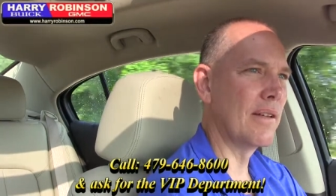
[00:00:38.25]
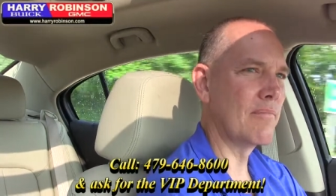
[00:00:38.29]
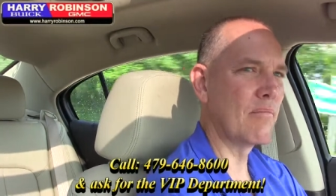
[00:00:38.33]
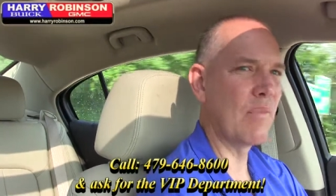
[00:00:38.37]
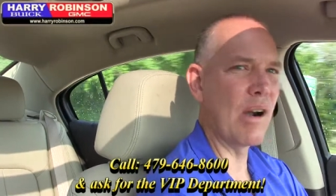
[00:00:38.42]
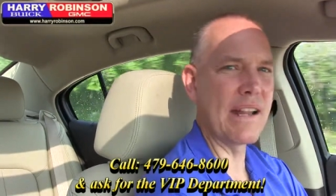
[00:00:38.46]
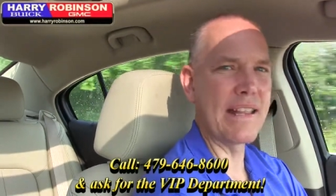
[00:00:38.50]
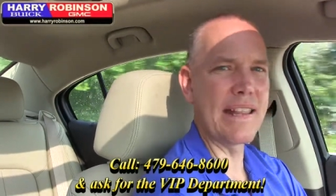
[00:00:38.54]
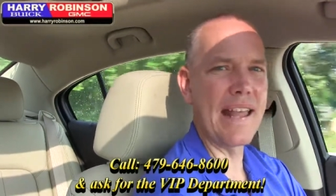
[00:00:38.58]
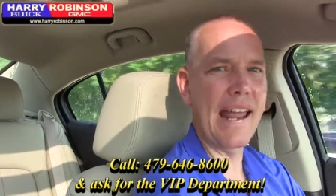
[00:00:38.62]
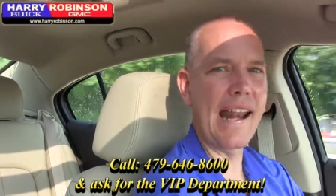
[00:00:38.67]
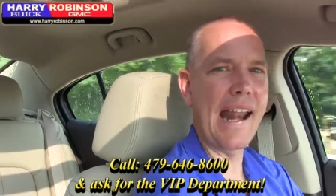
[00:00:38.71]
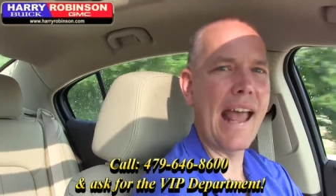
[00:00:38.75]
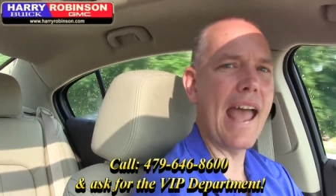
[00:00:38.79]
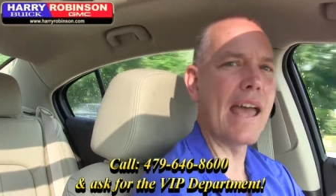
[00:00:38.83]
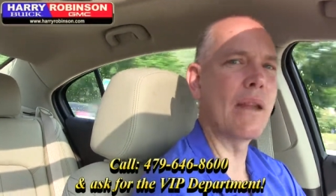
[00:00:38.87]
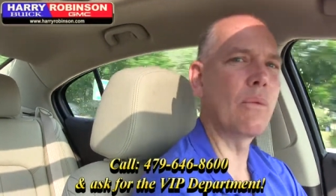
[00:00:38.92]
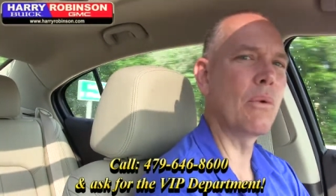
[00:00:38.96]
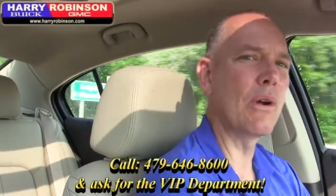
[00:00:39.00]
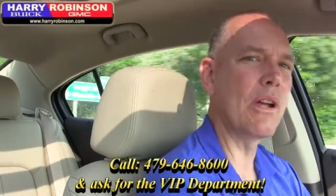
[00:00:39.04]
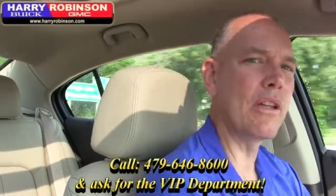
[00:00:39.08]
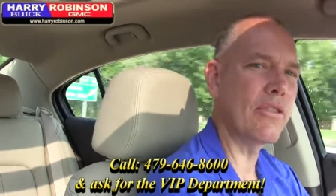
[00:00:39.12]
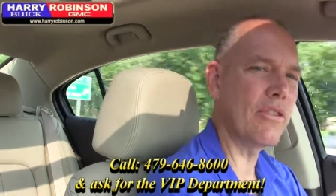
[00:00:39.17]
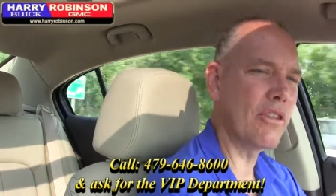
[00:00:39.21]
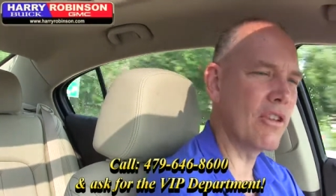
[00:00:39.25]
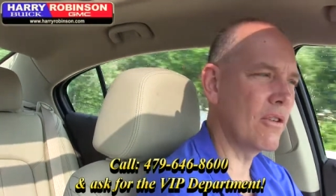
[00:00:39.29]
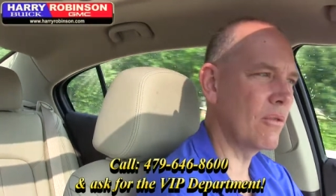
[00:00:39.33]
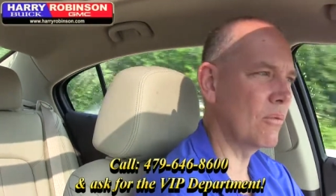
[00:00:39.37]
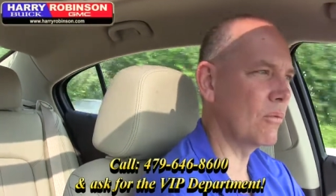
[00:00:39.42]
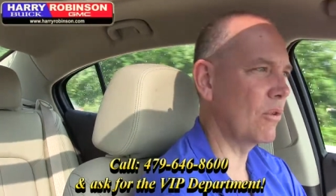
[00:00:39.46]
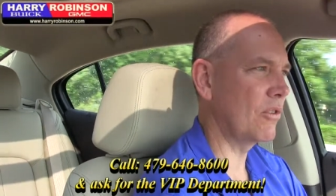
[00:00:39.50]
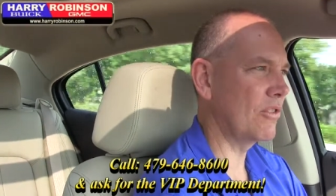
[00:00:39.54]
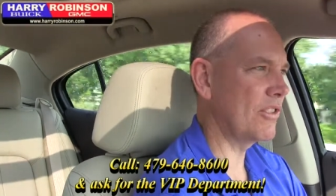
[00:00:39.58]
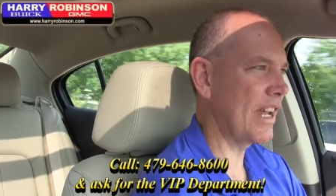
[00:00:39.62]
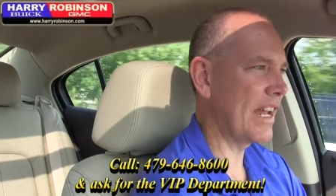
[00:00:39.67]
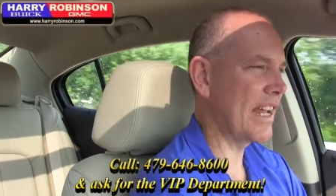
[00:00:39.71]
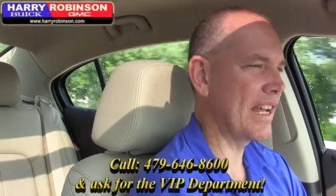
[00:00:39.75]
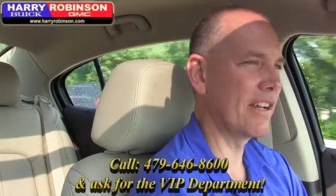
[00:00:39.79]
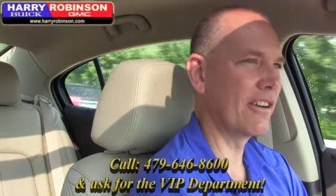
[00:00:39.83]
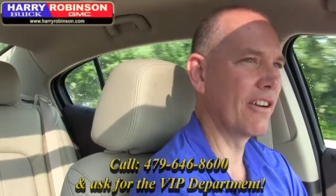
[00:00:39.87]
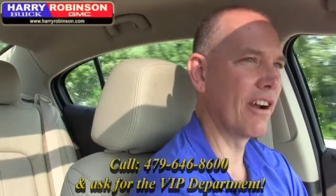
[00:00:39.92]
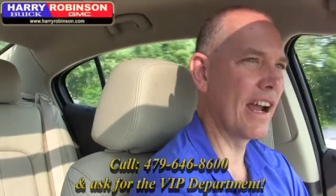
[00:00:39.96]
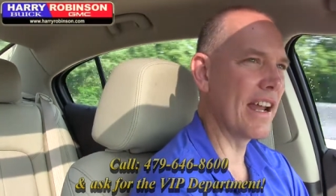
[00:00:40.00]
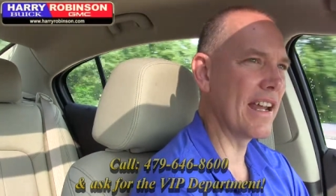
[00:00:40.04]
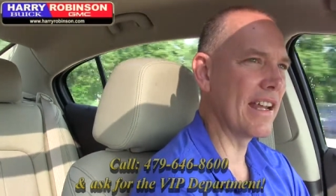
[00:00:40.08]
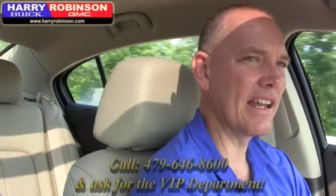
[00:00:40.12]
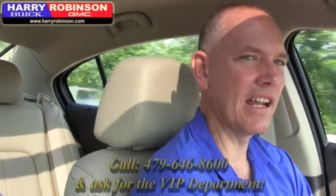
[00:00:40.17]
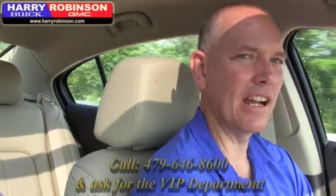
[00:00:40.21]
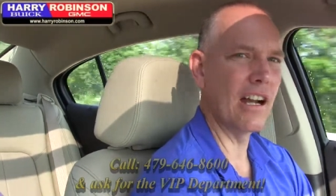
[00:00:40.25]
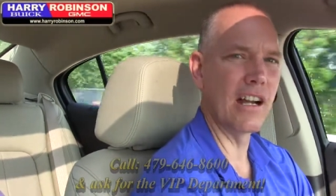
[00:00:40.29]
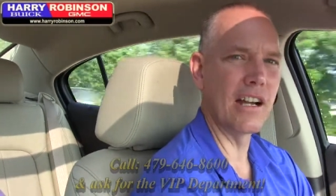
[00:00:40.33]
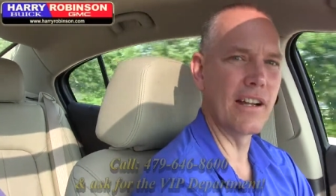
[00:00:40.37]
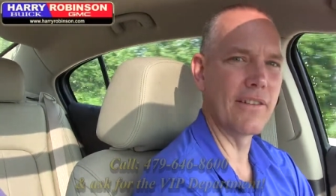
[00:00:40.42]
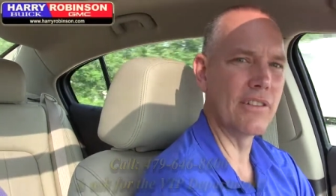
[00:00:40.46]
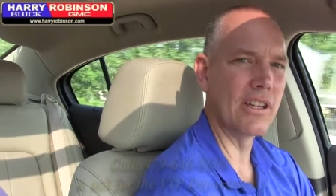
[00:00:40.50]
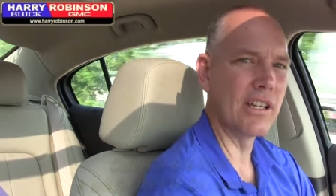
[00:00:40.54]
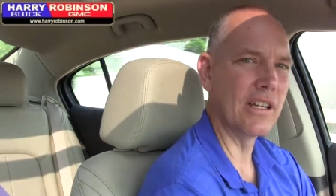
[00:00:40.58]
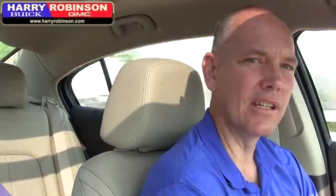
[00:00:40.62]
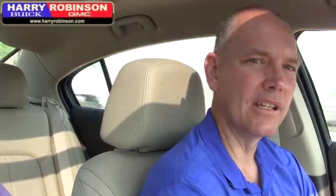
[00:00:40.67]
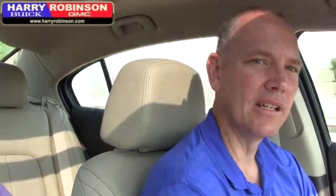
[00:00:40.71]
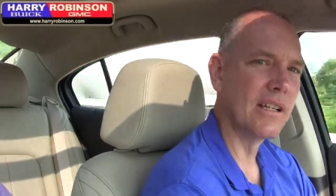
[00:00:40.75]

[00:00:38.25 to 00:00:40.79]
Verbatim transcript: bring that ad with you, and we'll take great care of you.